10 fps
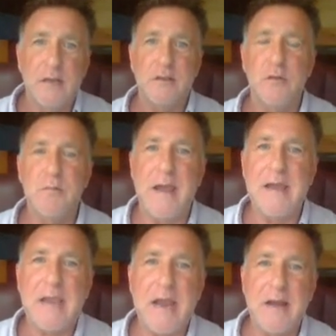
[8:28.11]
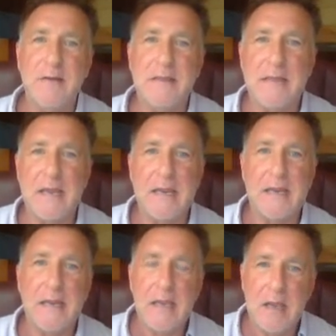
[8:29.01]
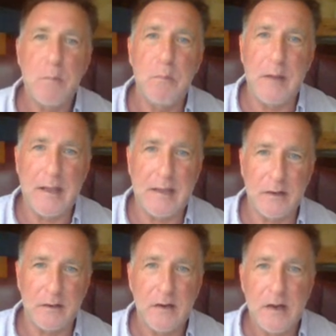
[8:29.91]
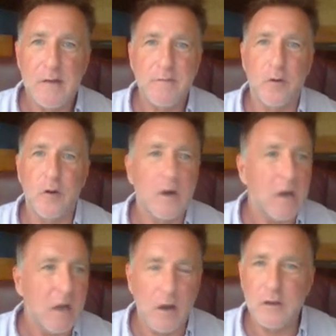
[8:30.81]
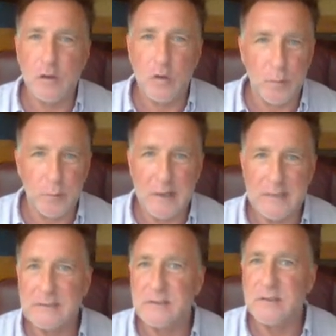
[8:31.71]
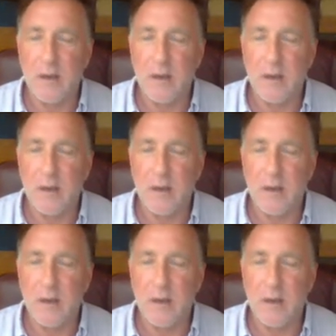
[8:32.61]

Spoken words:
to make everything better for other corporations,